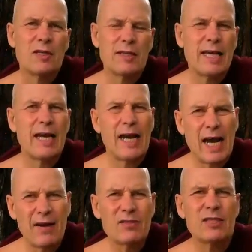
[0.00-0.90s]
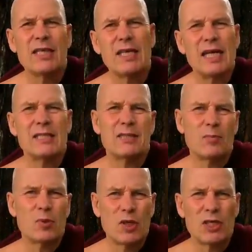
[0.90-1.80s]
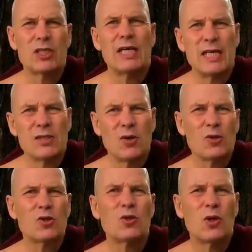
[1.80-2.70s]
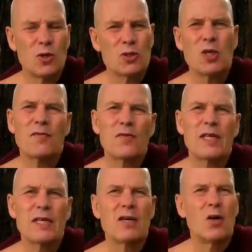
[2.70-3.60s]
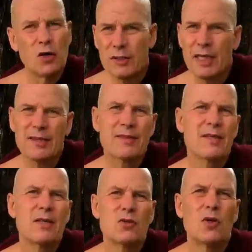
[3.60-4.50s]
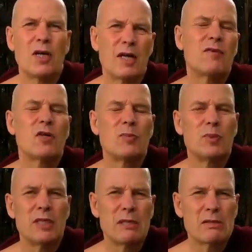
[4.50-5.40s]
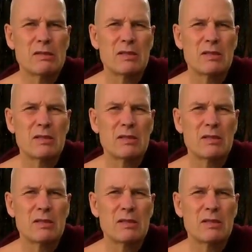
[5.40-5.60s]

their harvesting and production has also caused suffering or death to a lot of other beings.